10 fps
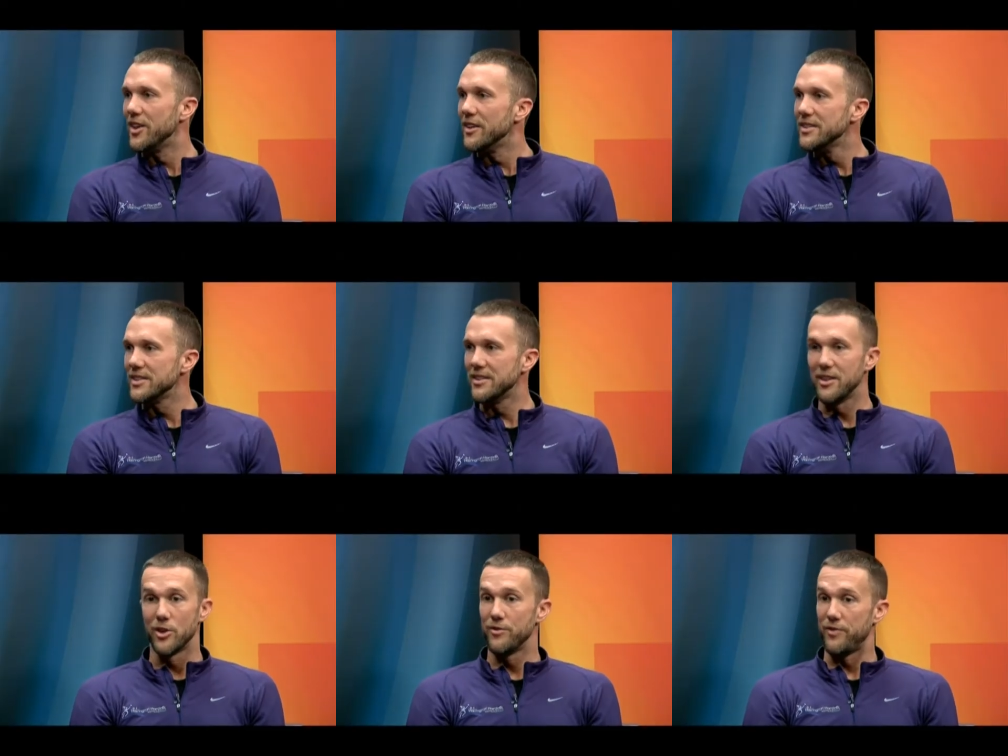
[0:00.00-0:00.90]
years and
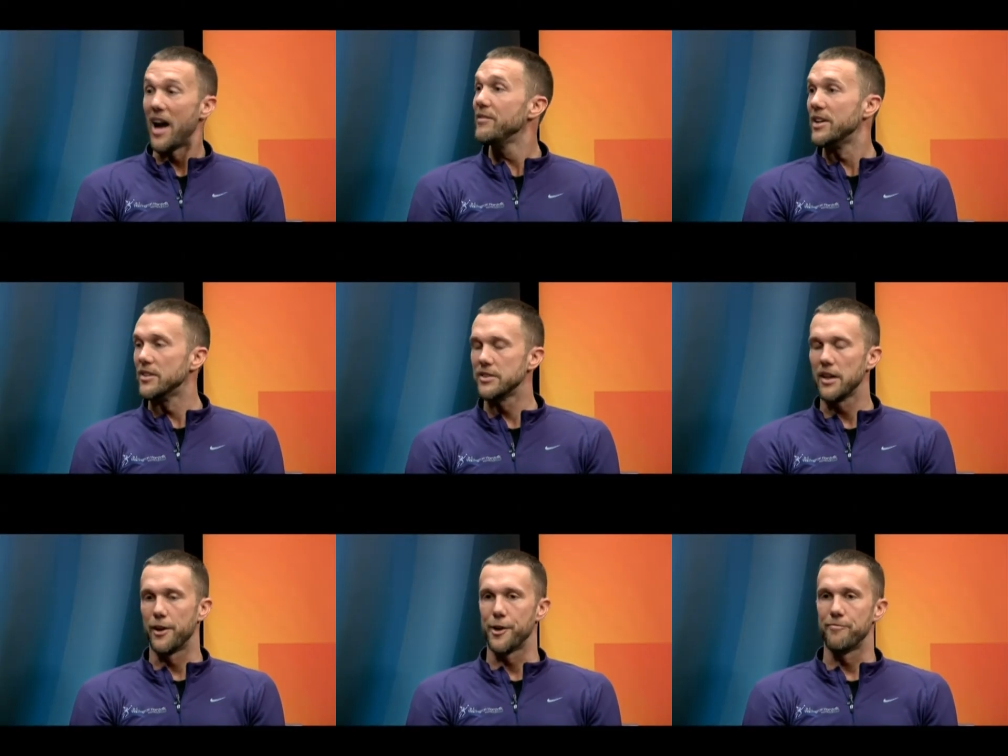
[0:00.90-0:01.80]
or five years,
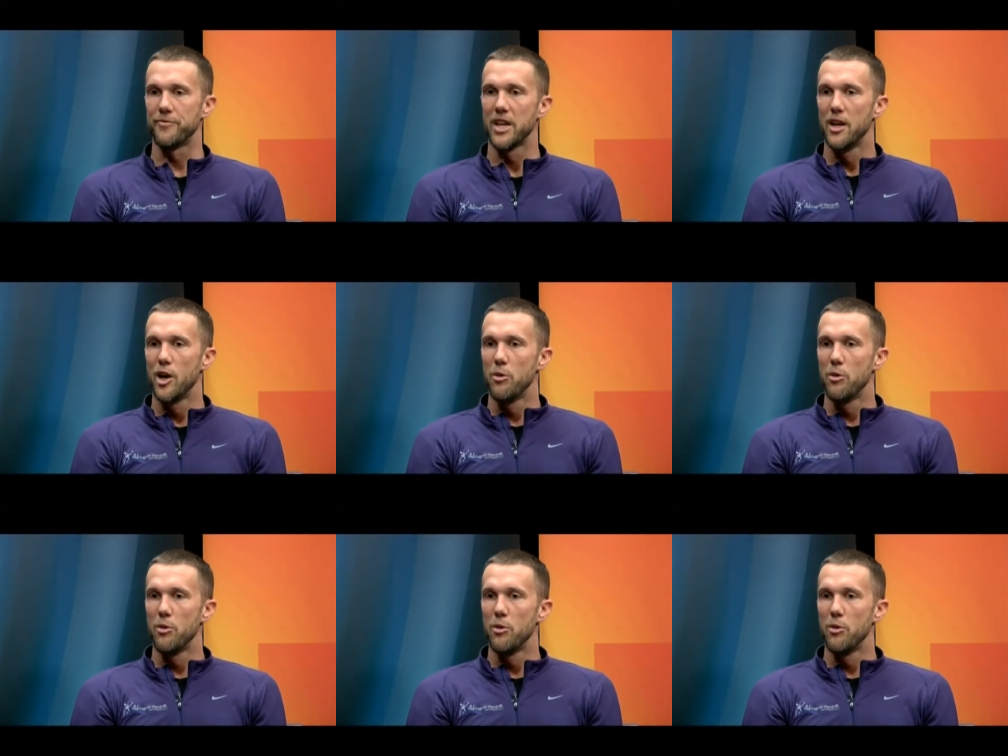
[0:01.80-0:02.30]
um, right.